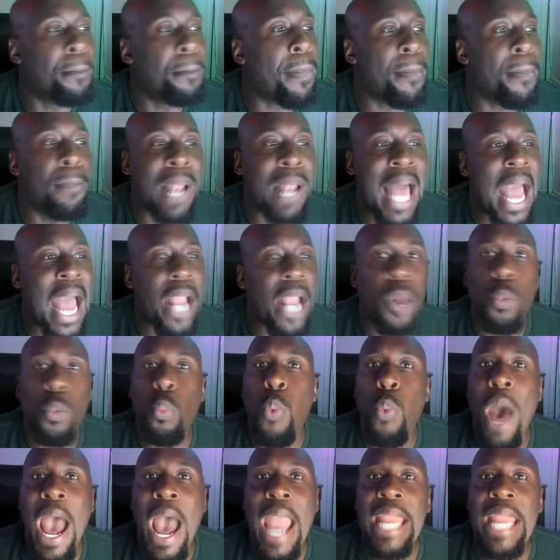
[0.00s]
Black,
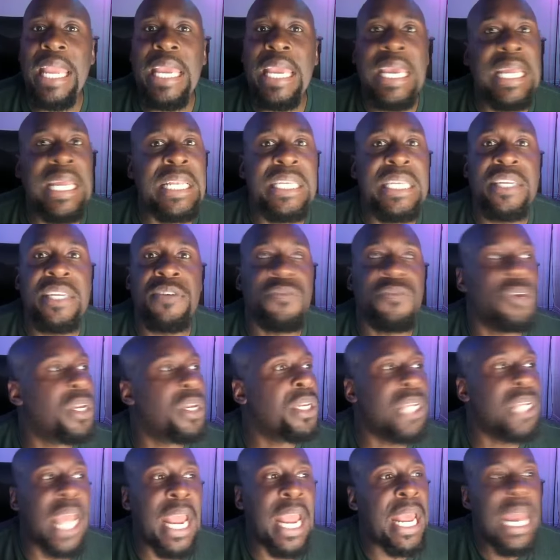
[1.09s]
white, indifferent.
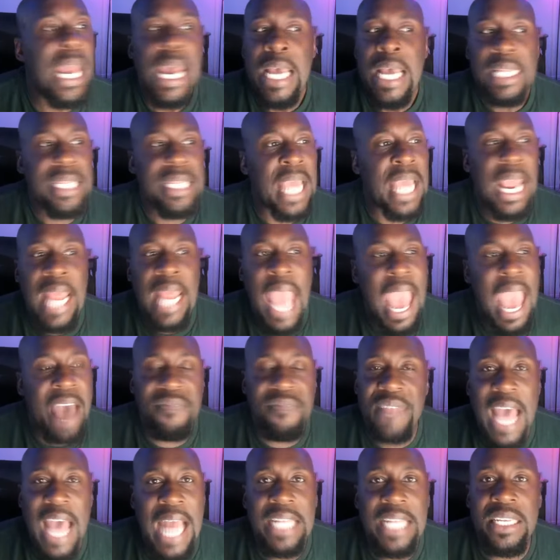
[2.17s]
They have
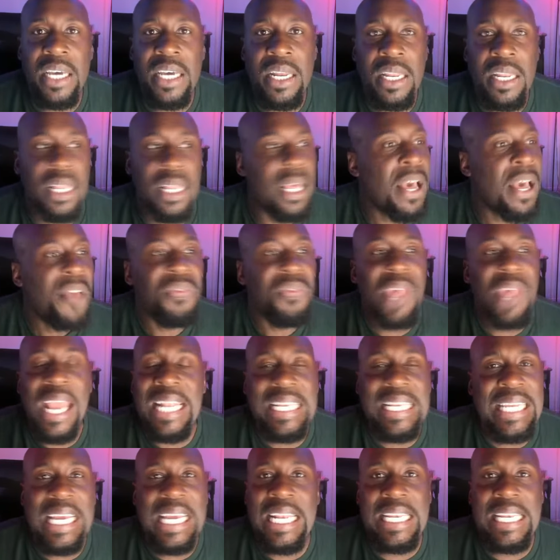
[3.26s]
not done it. They
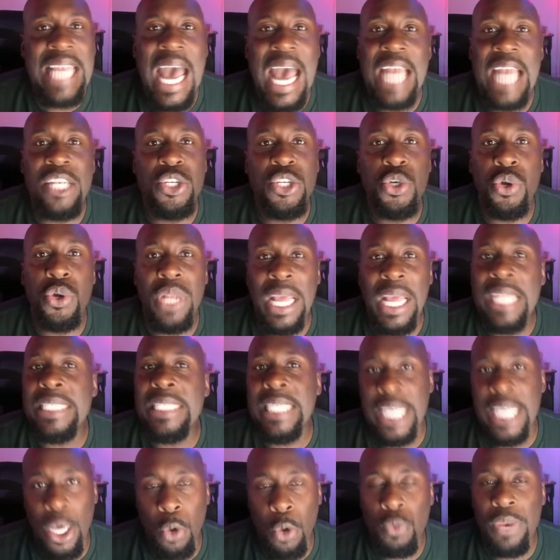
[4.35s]
did not do it
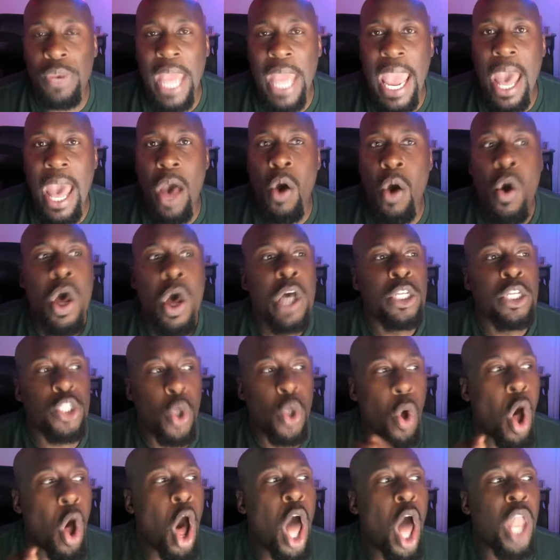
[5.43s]
until now. So
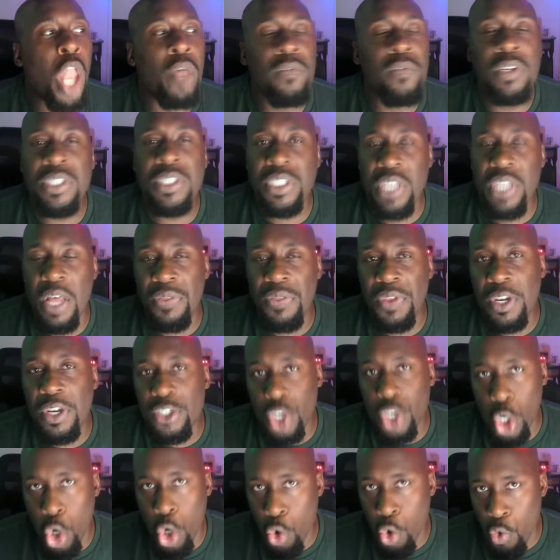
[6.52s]
all of a sudden there's
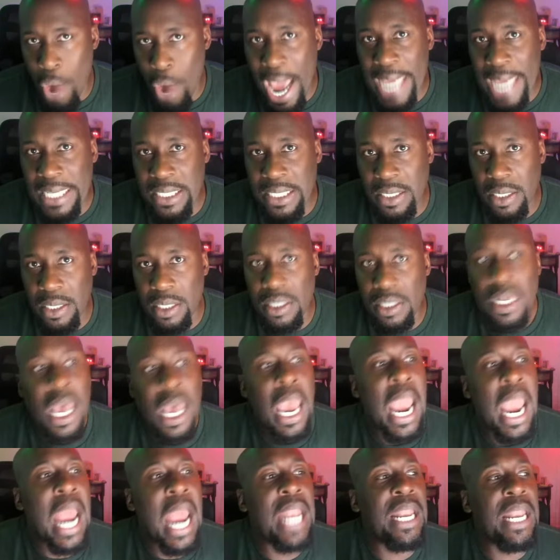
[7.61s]
a crisis,
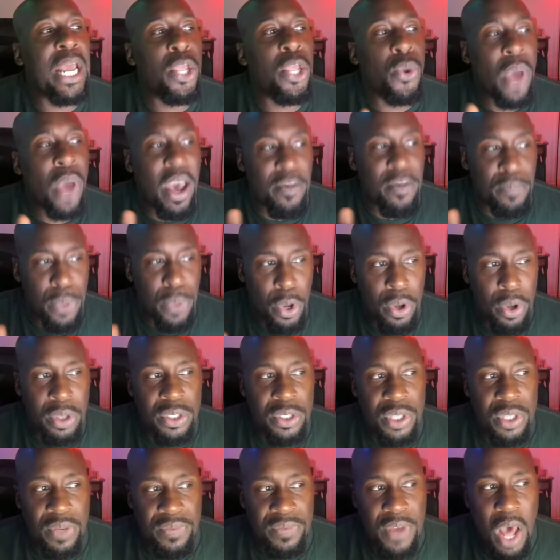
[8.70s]
and then you have
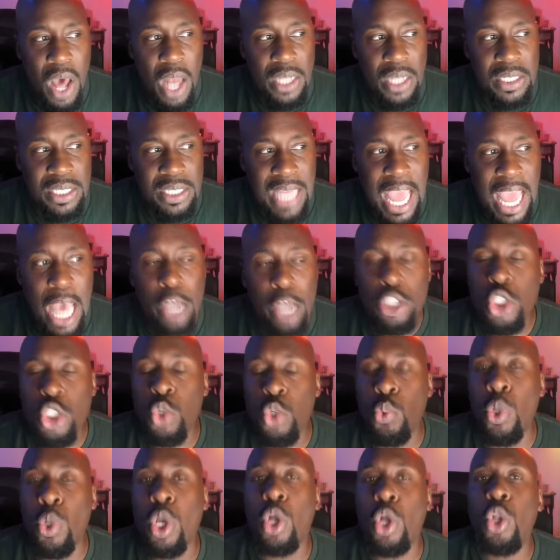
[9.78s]
millions of dollars now
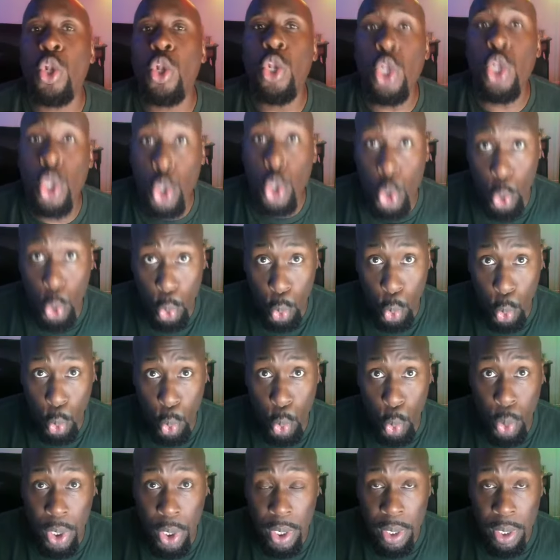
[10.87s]
to
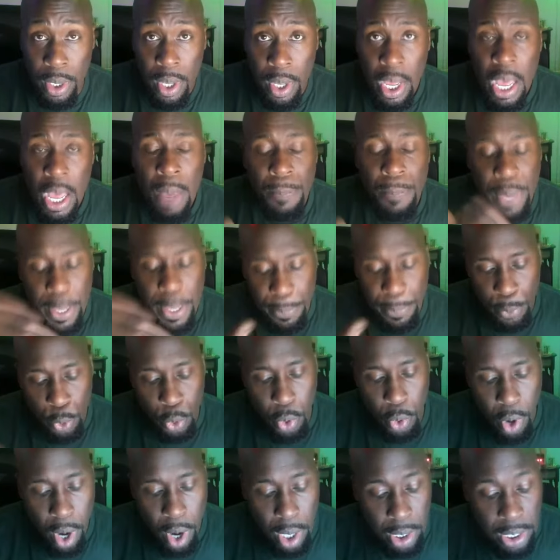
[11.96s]
include people
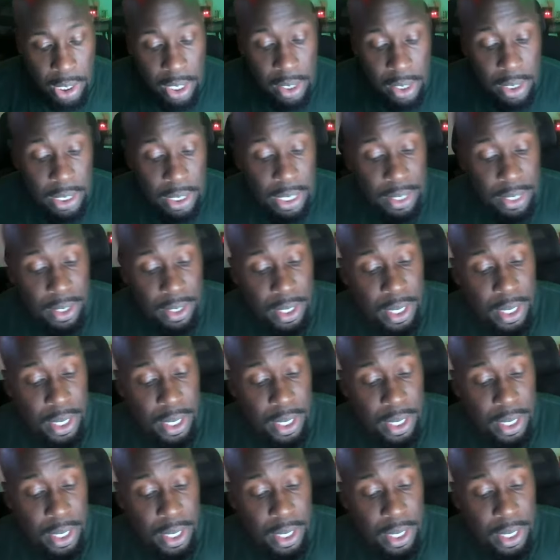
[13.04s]
who are illegally in the